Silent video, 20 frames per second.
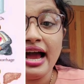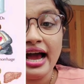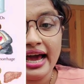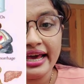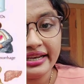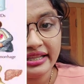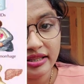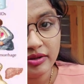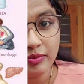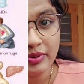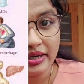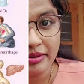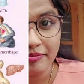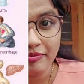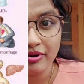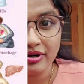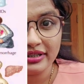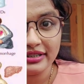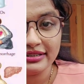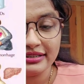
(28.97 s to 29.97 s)
Another one
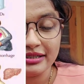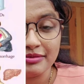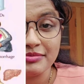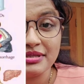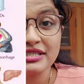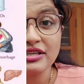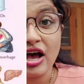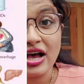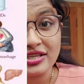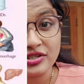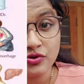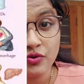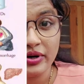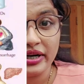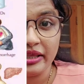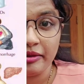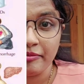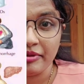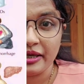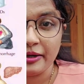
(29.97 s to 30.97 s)
important term is
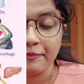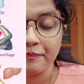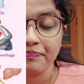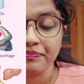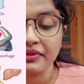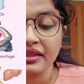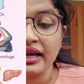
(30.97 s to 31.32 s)
azotemia.